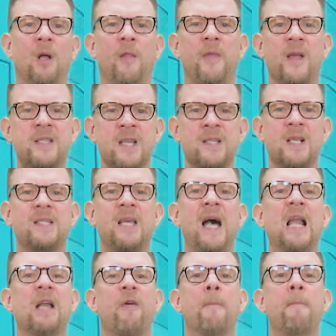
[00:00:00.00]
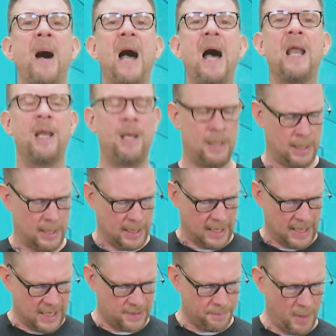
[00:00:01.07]
This is a tale of a man,
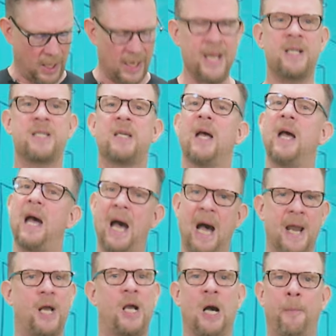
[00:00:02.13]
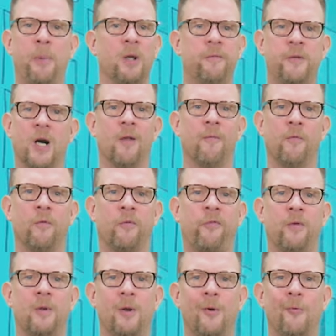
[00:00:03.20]
his mullet, and a couple of
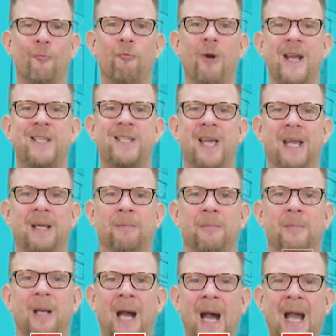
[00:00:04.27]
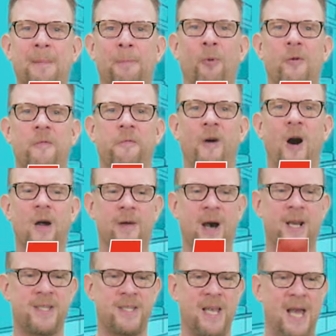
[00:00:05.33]
guns. Rating 8.5
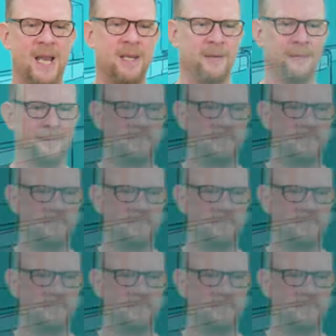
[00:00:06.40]
out of 10.